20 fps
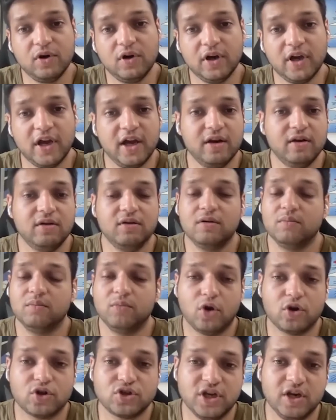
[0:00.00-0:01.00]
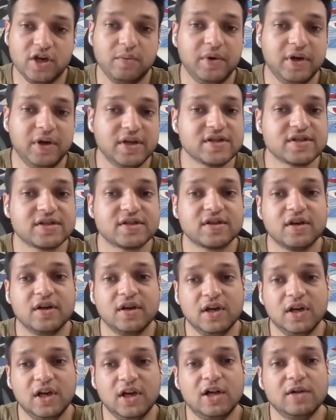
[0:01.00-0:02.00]
Again, blockchain-based,
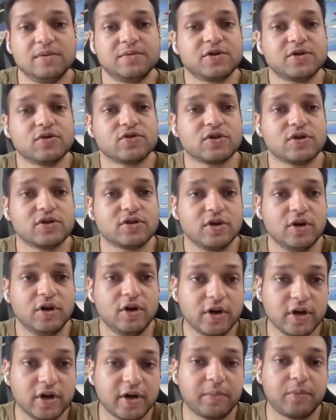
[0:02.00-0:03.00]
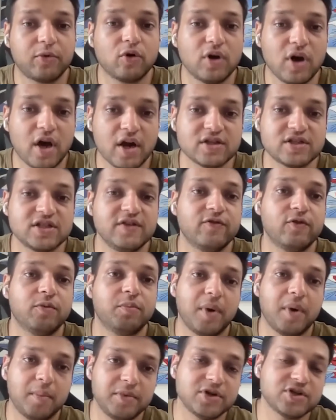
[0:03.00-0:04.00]
helps users earn cryptocurrency for
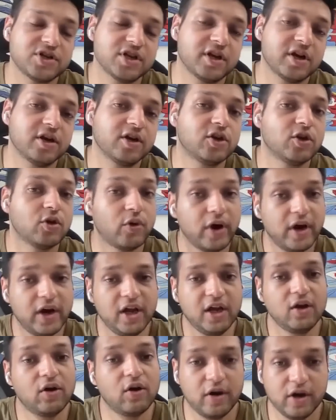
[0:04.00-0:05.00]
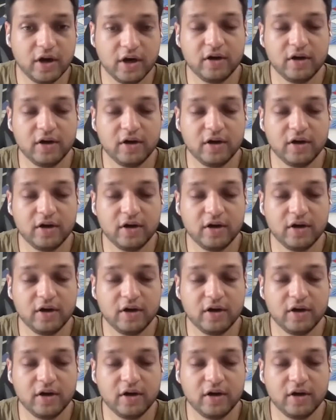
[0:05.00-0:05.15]
publishing and curating.